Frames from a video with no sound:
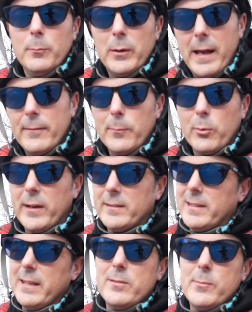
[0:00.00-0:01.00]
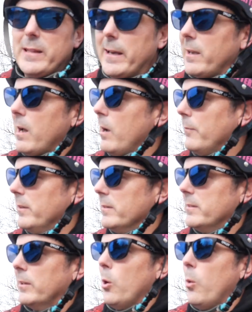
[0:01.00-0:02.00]
But having brakes gives me that
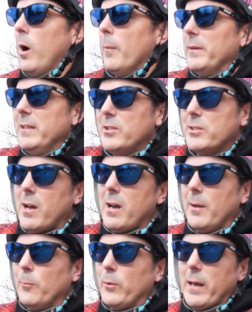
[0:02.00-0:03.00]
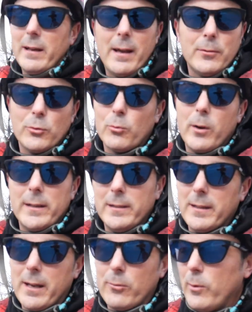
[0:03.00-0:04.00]
confidence to go up each time without having to run
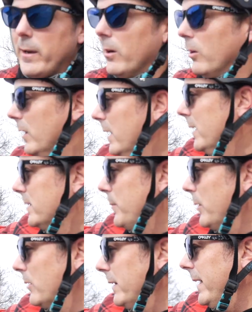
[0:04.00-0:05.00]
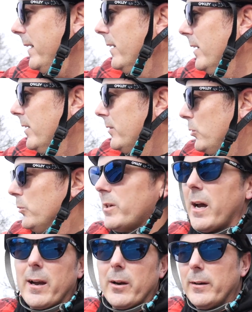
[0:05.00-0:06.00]
into that rail to be able to land two
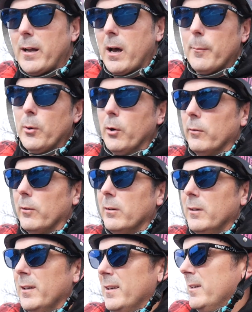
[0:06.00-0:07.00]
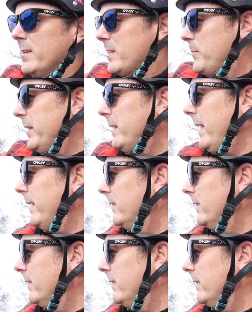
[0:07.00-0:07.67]
tire and hop over. Speaking of